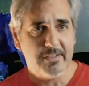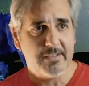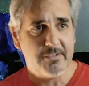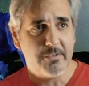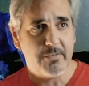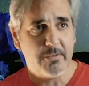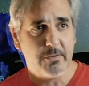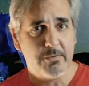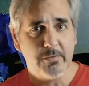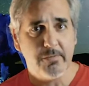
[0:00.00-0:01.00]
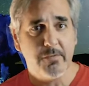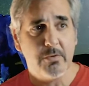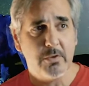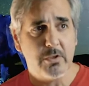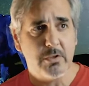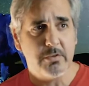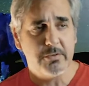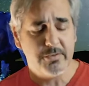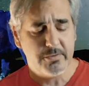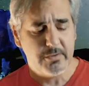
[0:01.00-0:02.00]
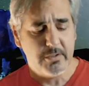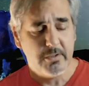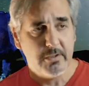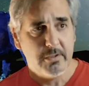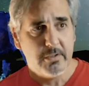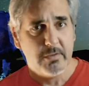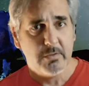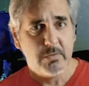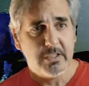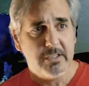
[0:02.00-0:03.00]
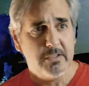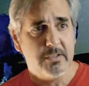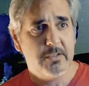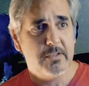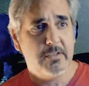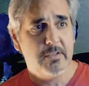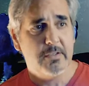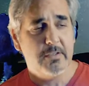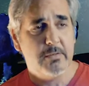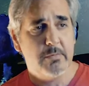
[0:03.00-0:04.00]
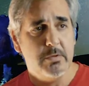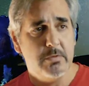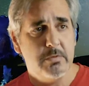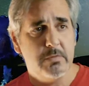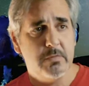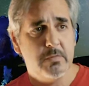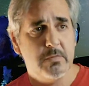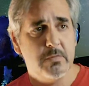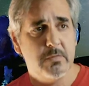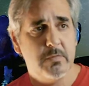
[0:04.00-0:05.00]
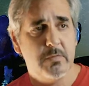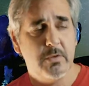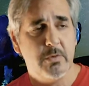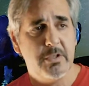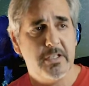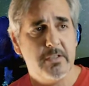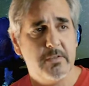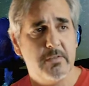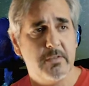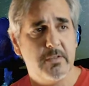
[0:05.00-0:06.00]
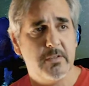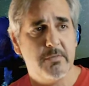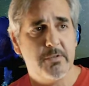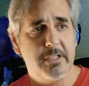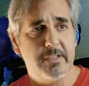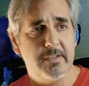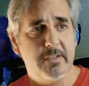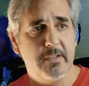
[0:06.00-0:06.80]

It has also four colors: white, blue, green, and red.